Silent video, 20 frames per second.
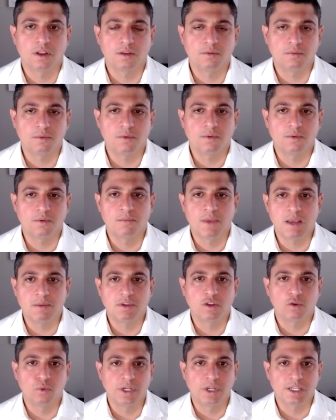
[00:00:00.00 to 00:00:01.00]
maybe the
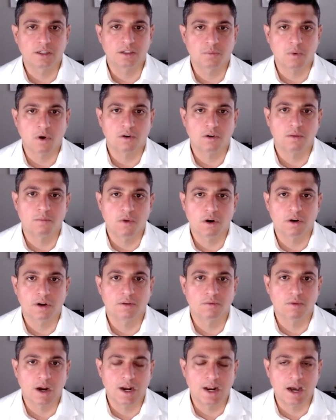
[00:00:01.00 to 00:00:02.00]
weakest part of the market
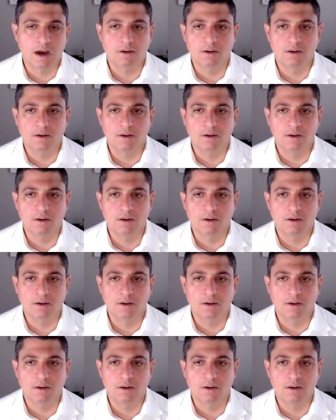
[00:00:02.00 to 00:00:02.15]
right now.